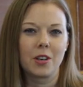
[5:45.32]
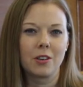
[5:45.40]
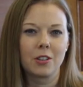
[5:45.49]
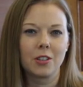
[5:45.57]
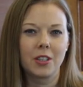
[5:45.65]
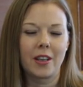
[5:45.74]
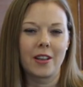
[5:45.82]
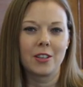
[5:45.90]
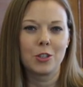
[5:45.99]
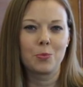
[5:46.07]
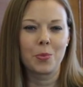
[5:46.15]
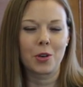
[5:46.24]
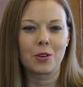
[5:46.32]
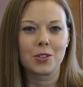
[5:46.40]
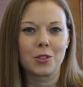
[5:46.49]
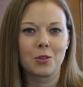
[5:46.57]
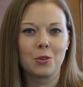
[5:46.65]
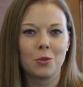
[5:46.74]
at an early age, but
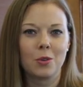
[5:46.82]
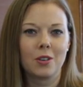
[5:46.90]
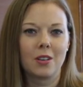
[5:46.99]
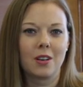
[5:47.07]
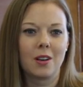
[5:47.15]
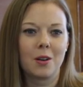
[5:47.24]
also